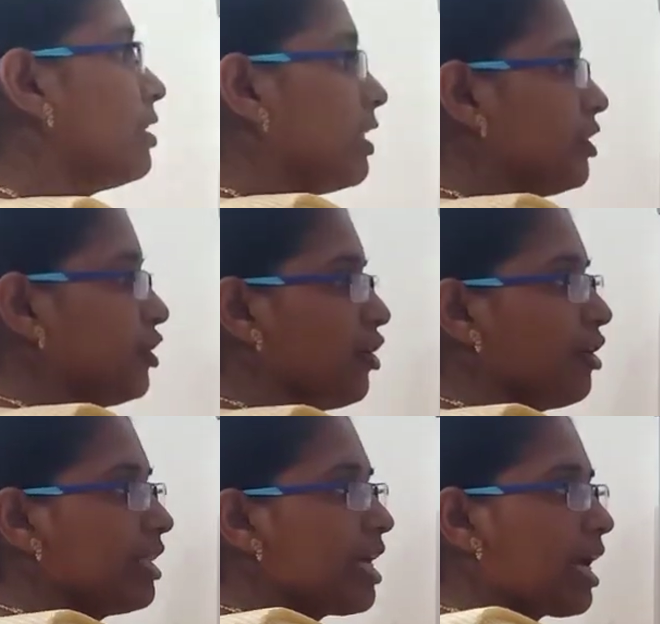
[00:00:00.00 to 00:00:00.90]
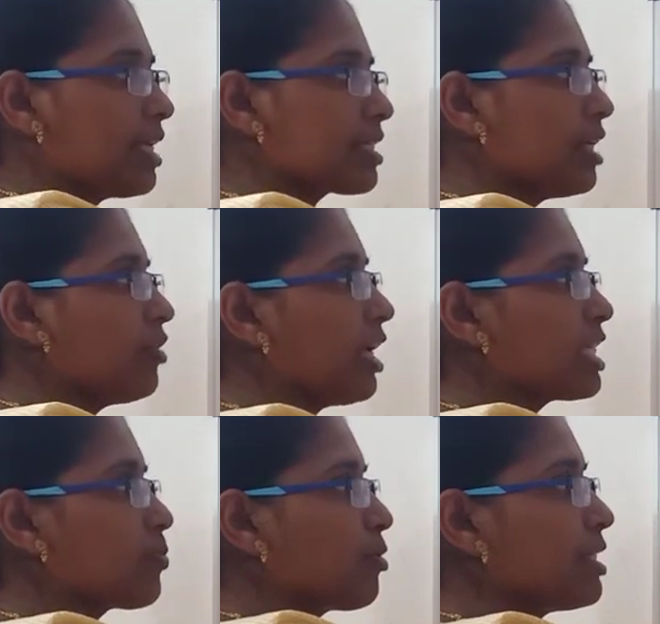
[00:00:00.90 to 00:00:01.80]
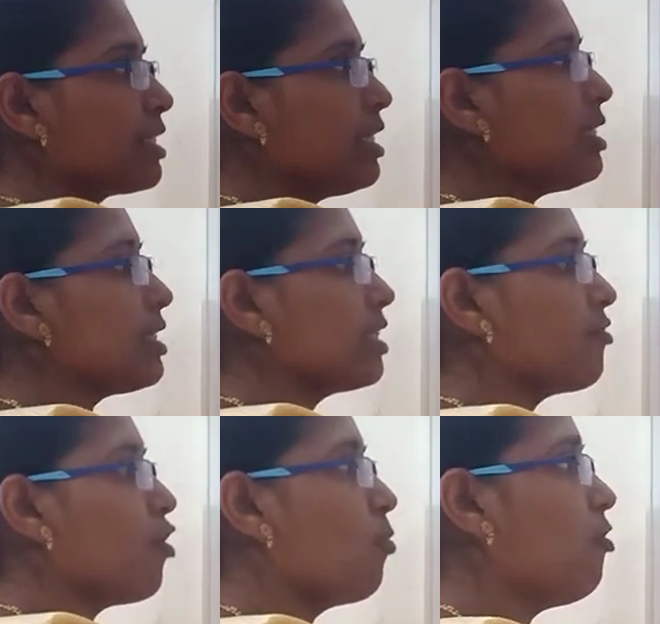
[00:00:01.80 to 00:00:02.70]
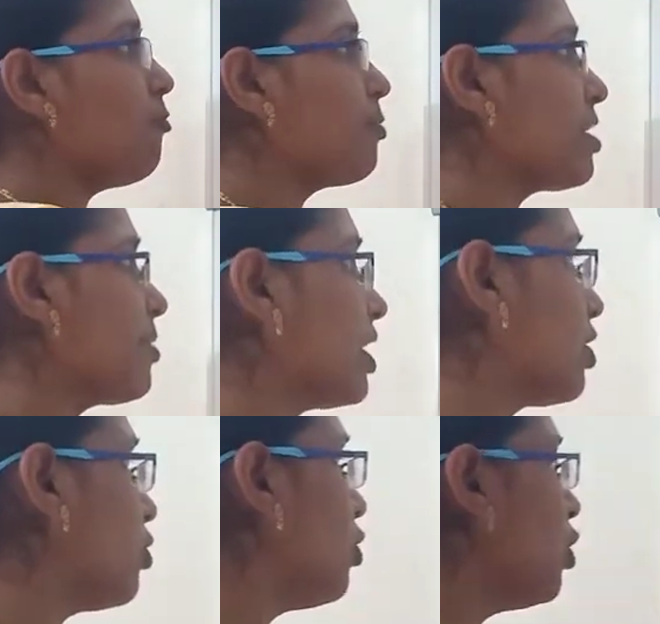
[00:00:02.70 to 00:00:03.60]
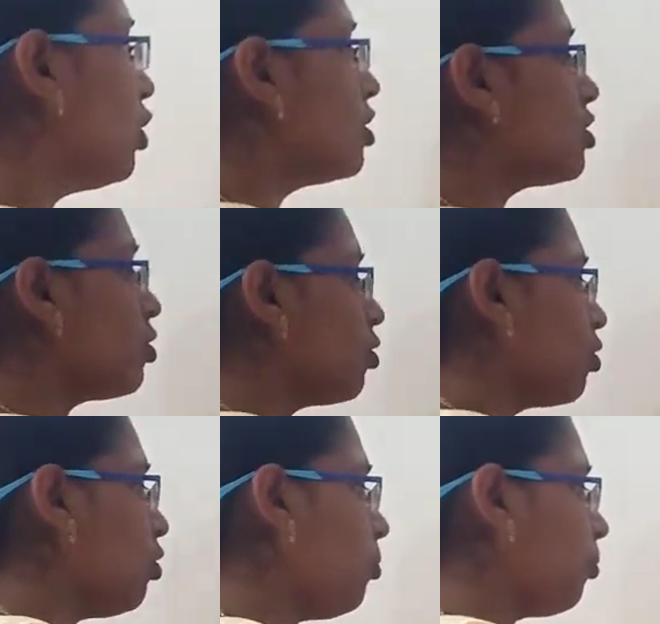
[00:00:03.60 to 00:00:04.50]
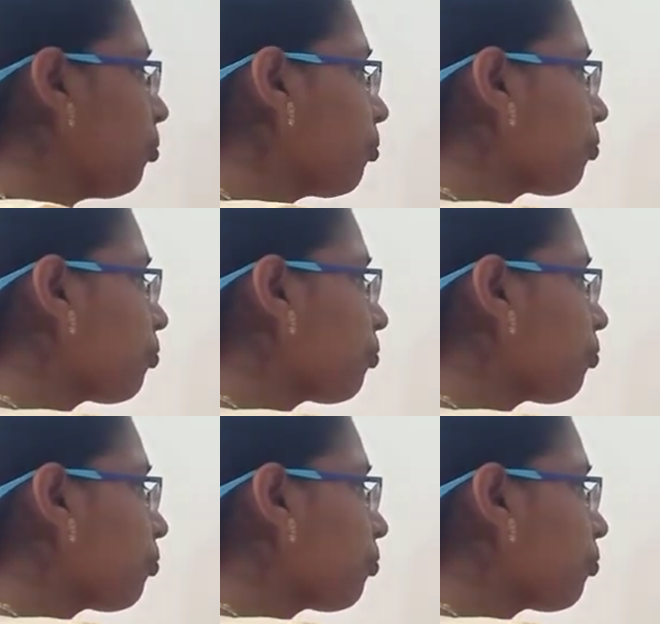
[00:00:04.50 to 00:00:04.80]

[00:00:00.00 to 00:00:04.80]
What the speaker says: that children, they are asking to express this in the form of P by Q. So,